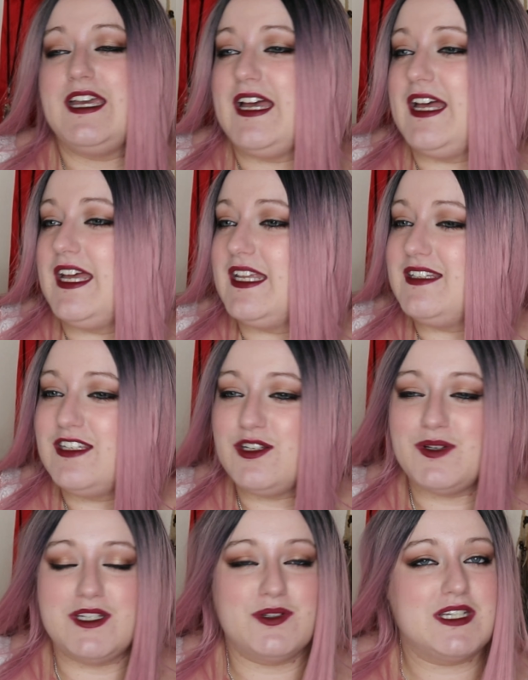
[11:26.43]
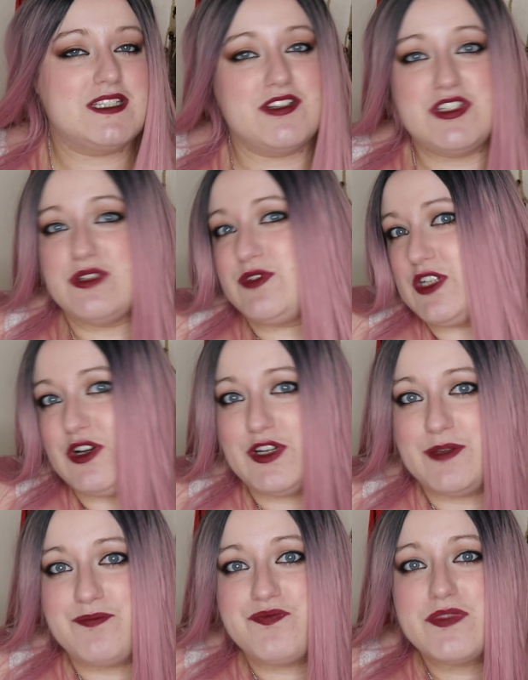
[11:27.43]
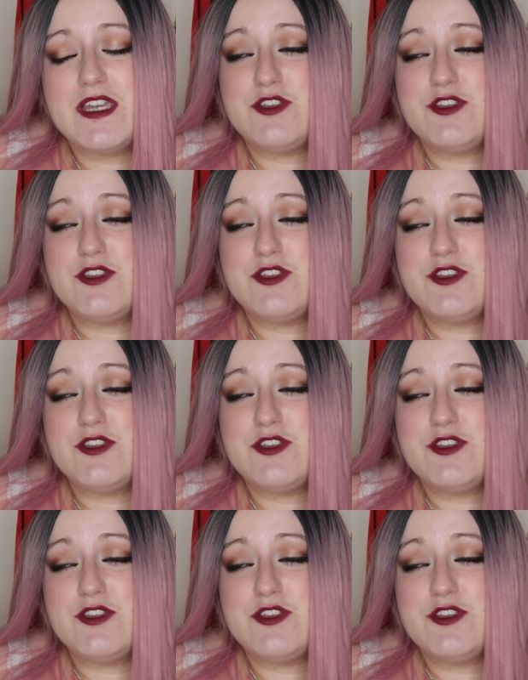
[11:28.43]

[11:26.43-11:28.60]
and, you know, I don't get tons of time.